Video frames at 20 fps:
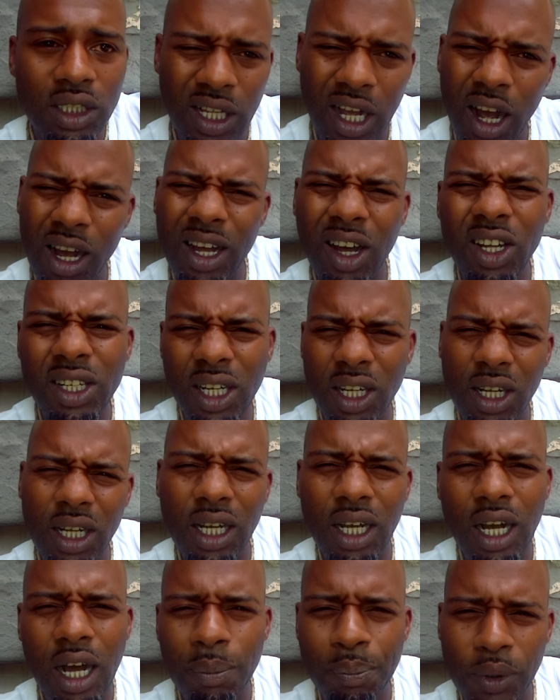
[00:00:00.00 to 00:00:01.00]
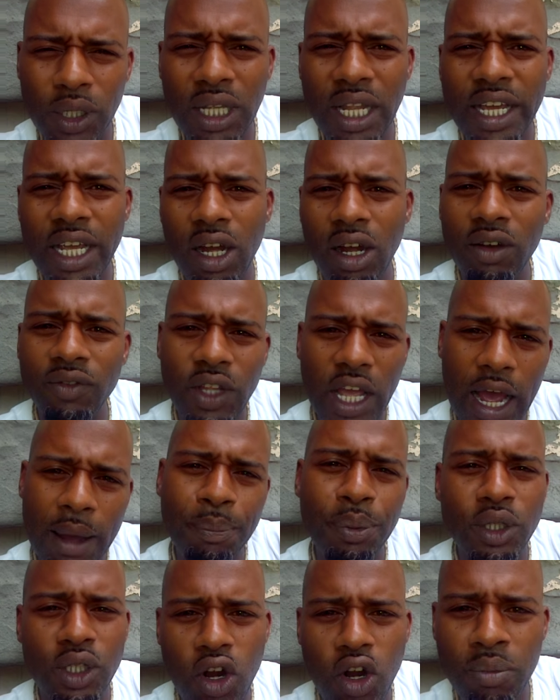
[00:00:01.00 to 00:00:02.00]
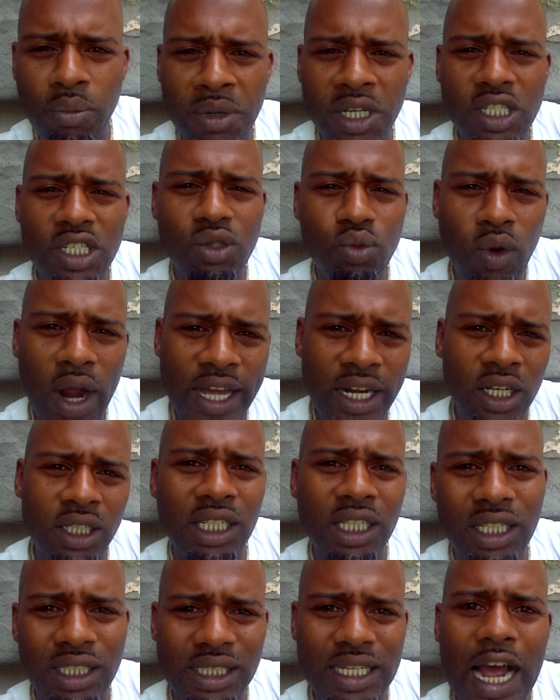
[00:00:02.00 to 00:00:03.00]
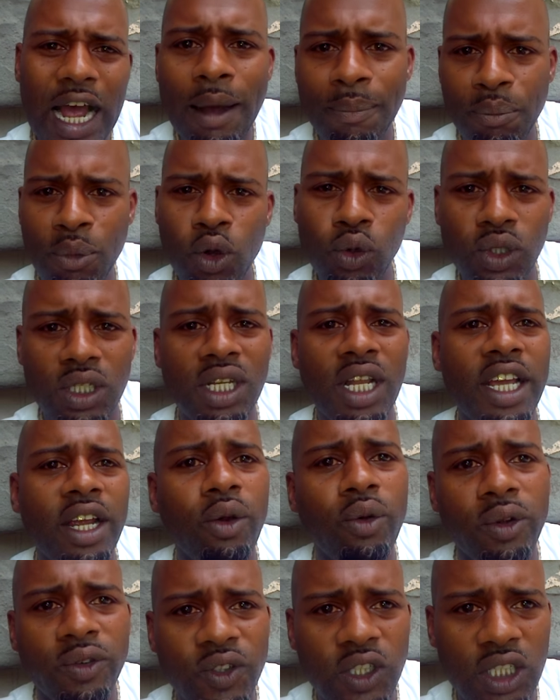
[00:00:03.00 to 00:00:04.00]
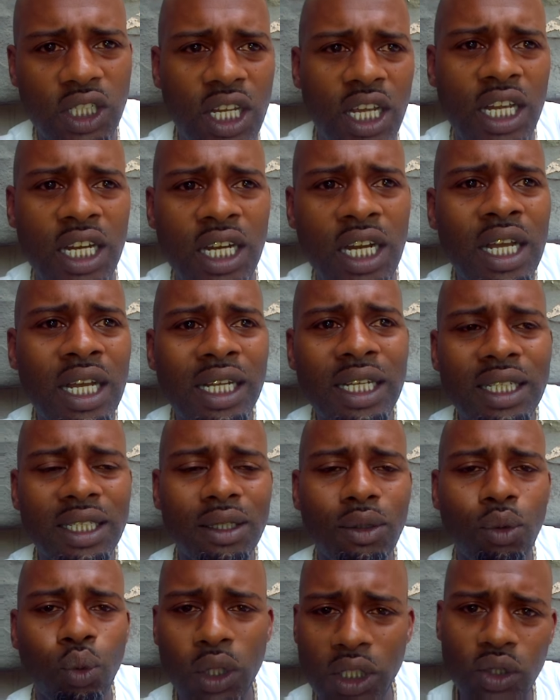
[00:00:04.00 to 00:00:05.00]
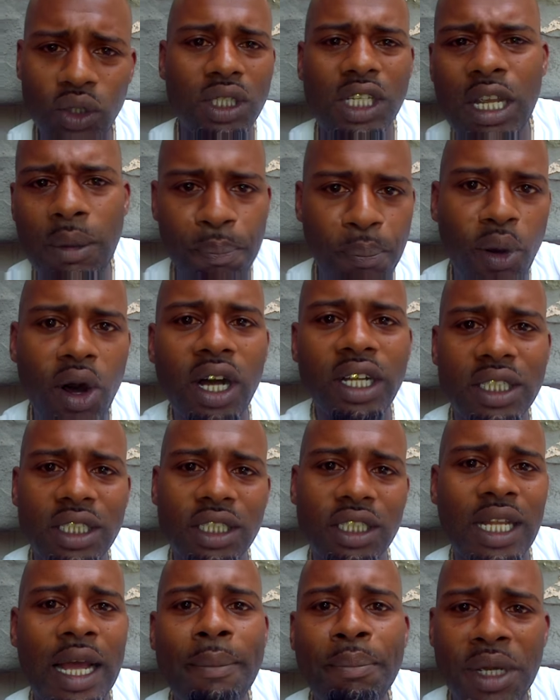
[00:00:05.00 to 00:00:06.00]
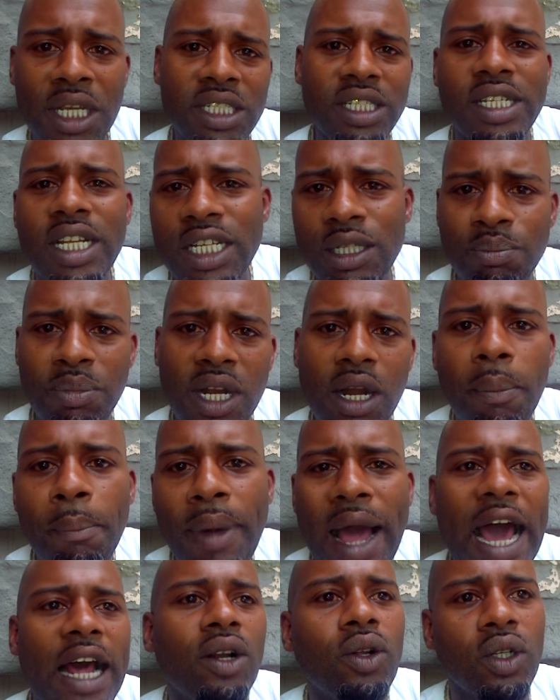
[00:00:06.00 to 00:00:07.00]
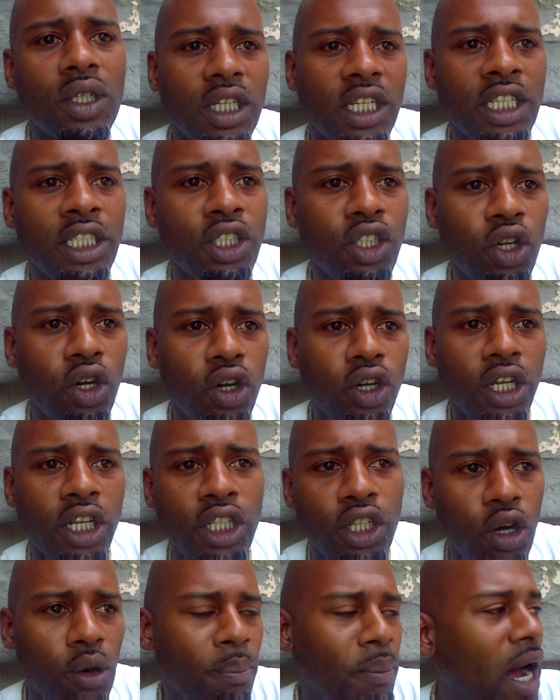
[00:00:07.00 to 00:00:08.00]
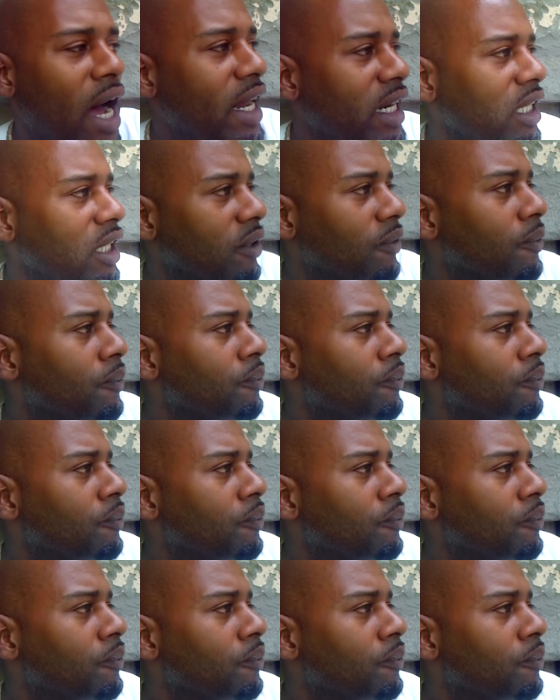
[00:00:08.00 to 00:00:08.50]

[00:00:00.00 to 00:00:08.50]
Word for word: uh, on the upper layer of the epidermis, right under the topmost layer of skin. When you see pus, that means there's been a battle in your in your body.